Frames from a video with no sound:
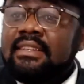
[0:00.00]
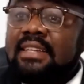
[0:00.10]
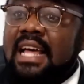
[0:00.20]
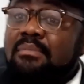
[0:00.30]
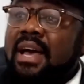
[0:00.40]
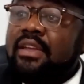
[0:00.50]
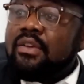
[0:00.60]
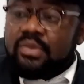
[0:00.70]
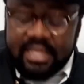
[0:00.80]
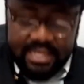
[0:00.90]
That
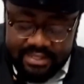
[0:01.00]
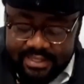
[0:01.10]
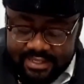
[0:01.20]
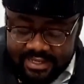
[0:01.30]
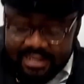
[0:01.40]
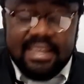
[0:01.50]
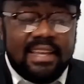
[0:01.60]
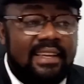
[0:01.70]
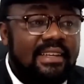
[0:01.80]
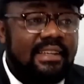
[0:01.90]
BIOS is sitting
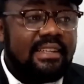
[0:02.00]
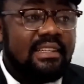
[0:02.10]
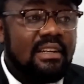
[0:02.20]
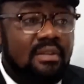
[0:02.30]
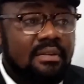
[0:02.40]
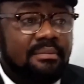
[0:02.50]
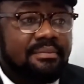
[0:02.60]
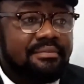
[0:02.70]
here in the ROM.